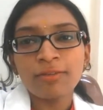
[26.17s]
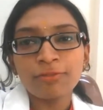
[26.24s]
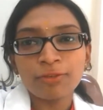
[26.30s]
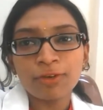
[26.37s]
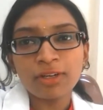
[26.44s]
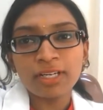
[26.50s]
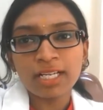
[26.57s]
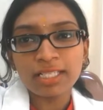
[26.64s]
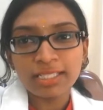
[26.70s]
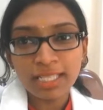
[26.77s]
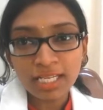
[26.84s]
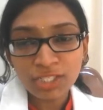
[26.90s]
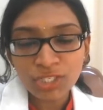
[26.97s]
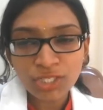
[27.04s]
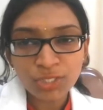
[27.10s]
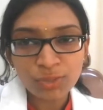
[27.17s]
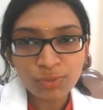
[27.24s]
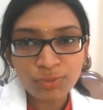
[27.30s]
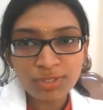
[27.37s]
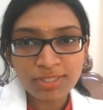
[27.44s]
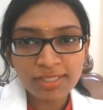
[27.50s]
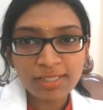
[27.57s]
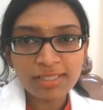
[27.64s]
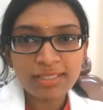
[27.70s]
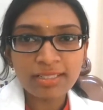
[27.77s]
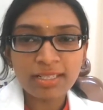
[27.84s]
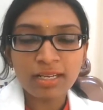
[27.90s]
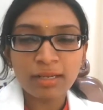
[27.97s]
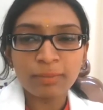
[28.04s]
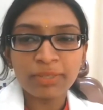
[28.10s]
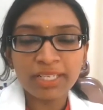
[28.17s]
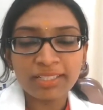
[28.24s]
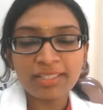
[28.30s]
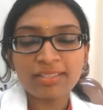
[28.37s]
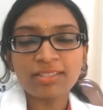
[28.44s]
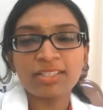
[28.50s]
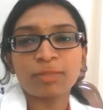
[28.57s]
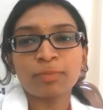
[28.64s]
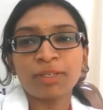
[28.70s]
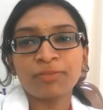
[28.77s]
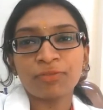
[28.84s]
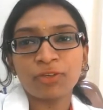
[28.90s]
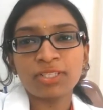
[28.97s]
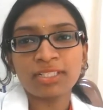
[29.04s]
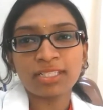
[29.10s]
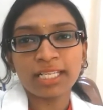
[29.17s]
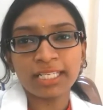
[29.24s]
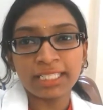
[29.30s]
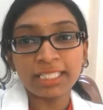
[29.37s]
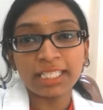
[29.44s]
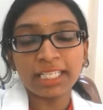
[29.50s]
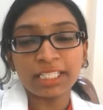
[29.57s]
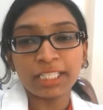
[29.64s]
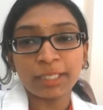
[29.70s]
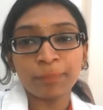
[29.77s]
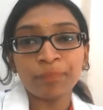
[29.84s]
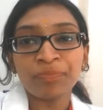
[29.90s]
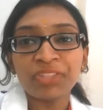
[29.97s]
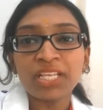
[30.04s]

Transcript: For such individuals, braces treatment was indicated.